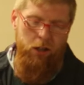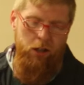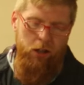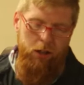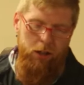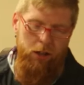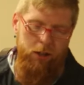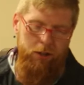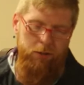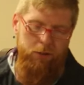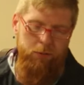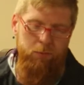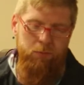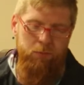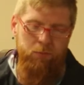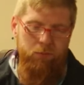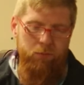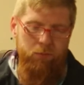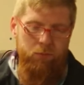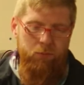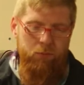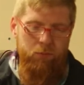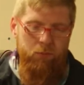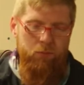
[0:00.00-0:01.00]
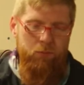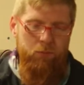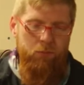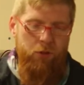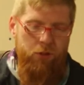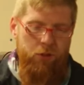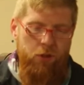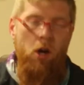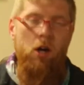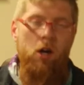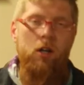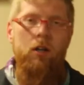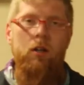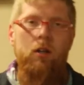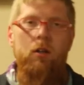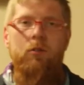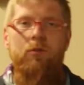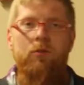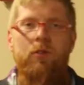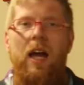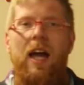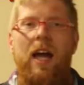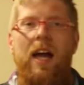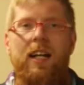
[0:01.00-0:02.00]
are thought
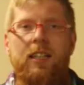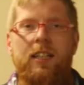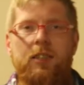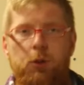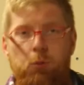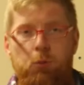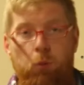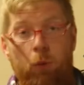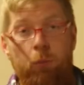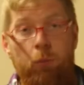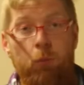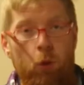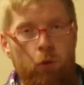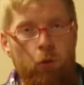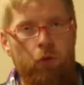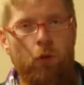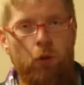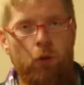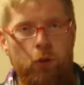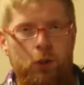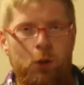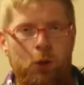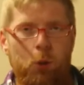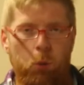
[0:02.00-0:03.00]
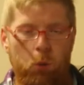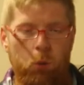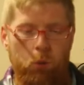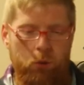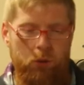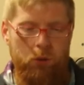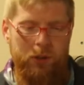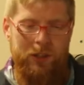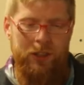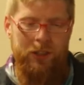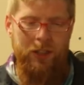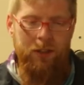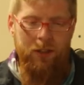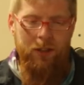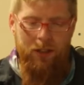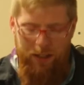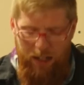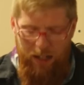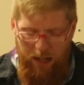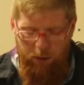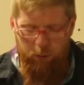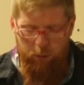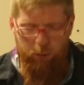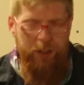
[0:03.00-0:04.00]
of as removal tools,
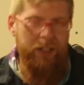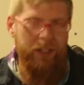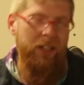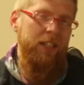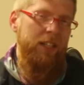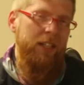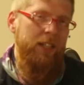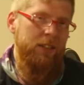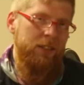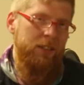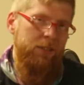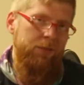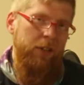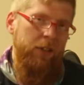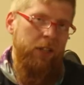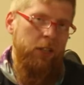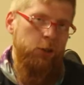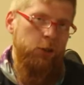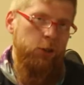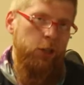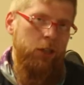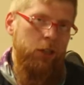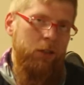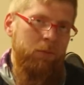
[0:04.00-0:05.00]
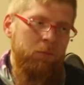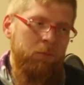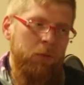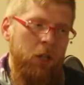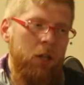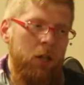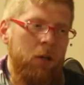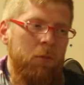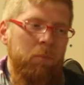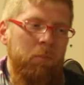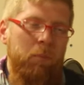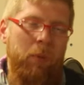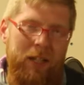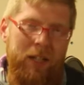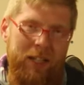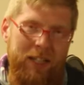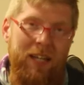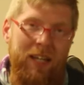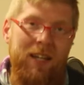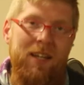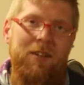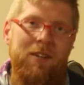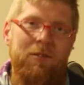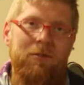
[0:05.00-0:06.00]
not really as finishing, but
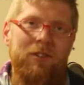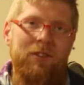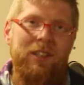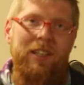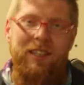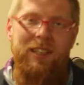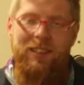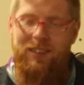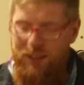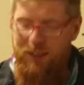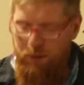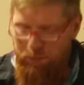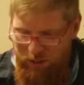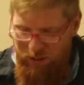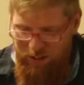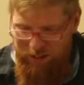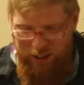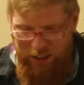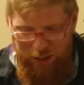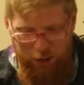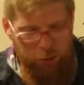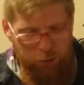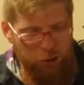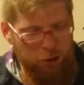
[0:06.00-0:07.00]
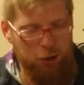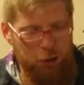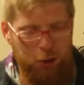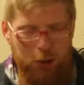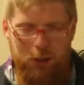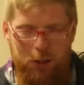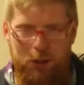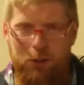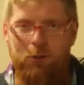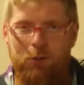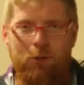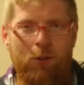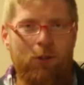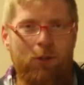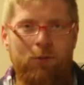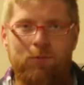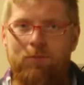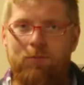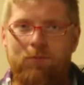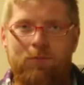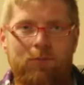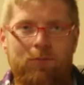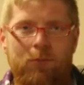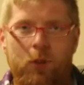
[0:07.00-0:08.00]
again, it's something that you can just
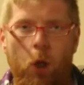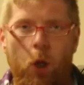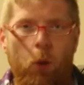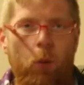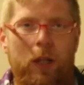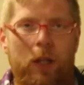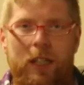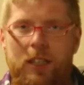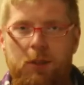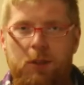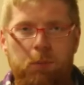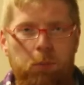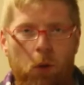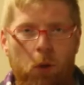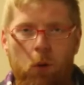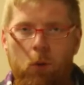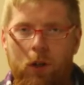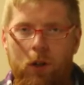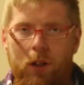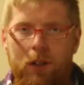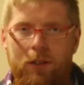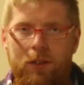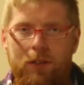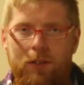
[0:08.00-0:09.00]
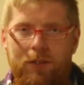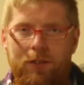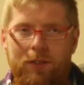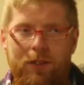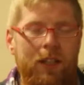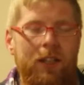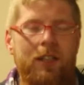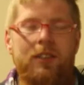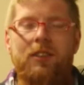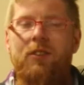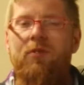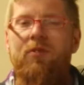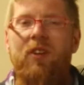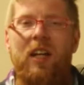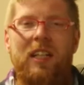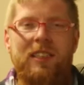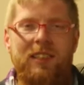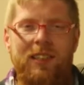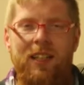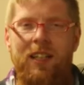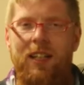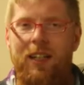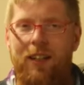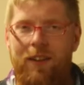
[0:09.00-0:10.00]
go explore. It is a
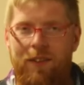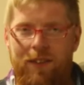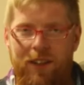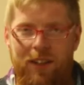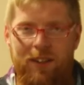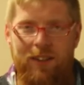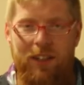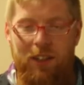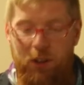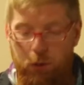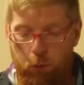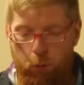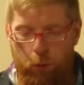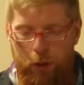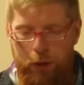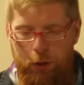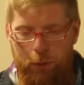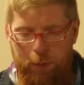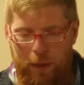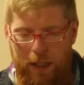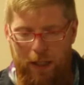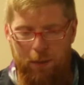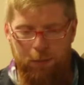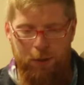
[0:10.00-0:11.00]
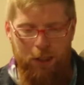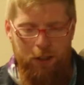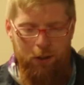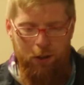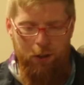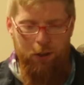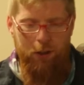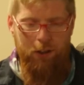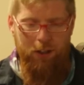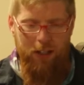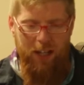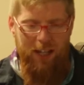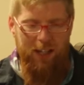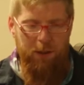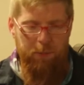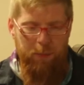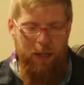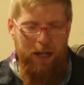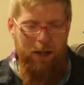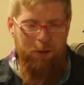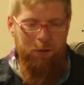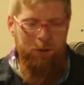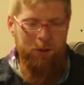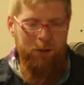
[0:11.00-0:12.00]
fascinating thing that you will be able to learn a lot
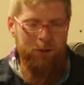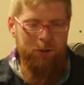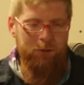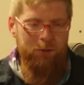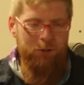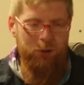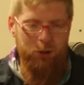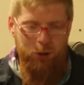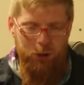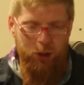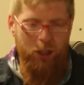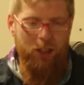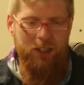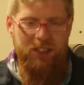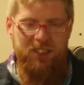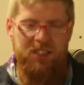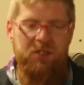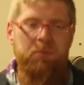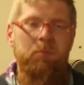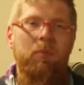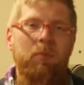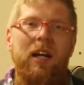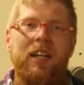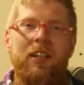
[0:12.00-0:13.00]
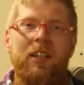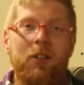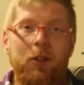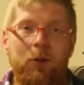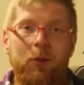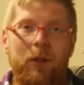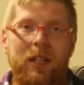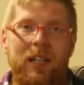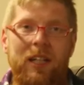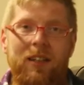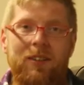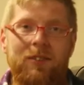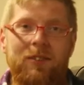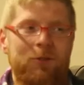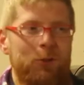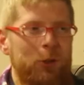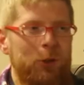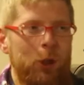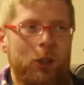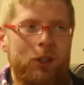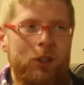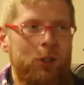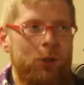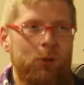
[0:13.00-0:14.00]
about just by doing it.
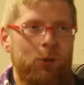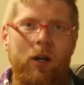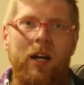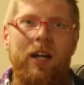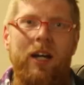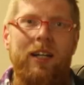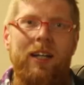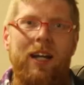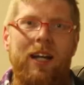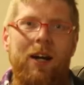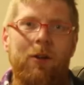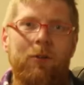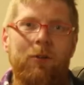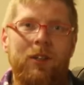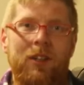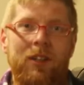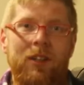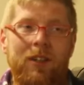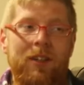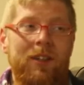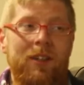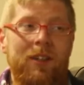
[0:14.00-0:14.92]
Just try it out.